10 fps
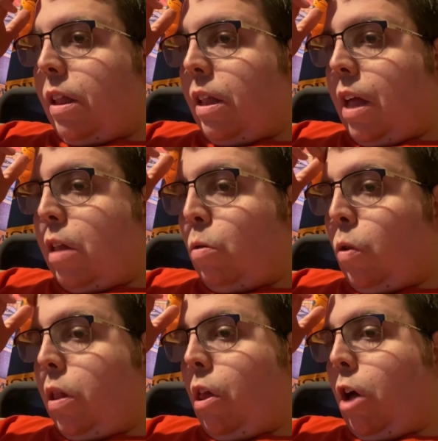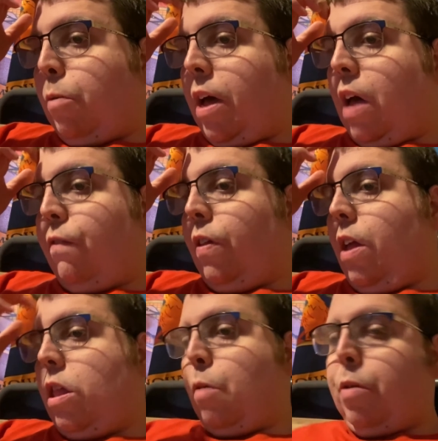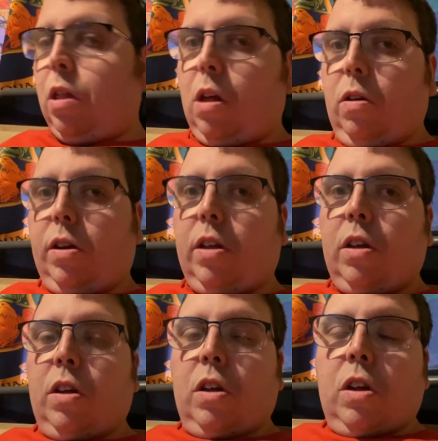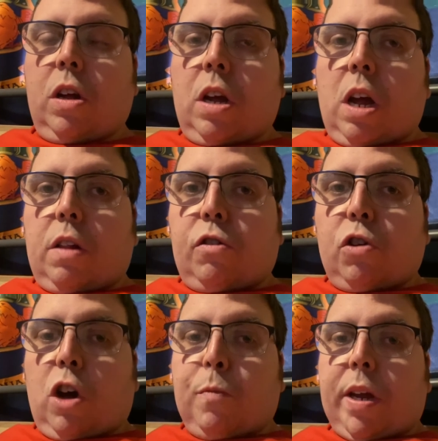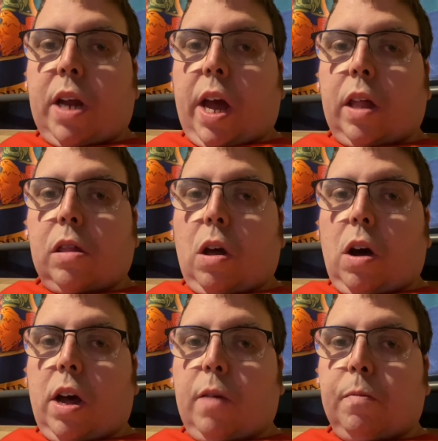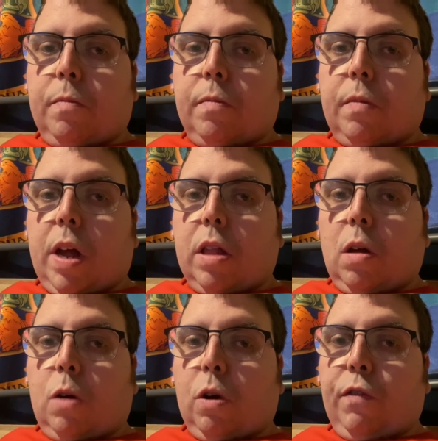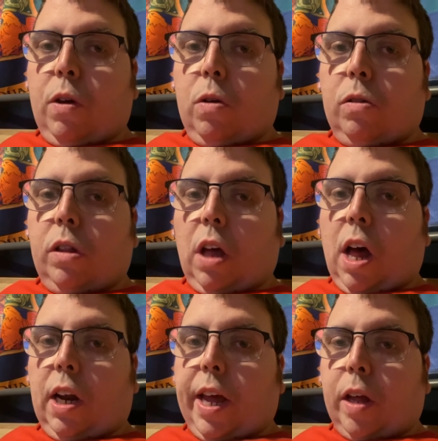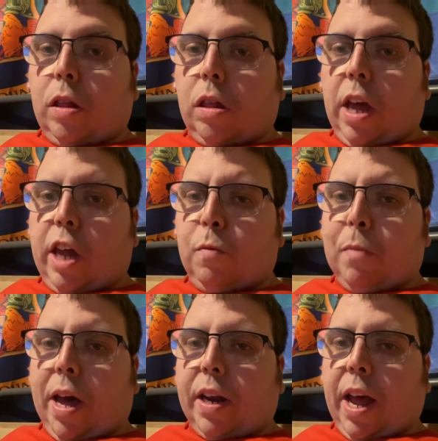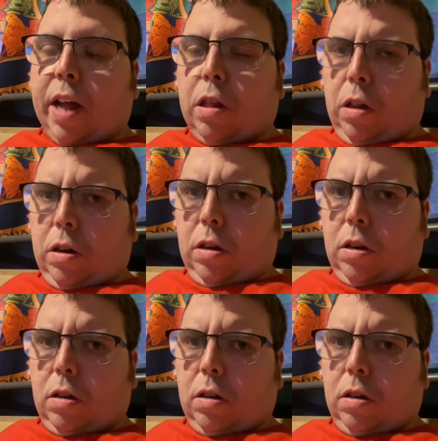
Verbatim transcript: that's all the time I have for this episode. Join me next time as I review Daleks in Manhattan.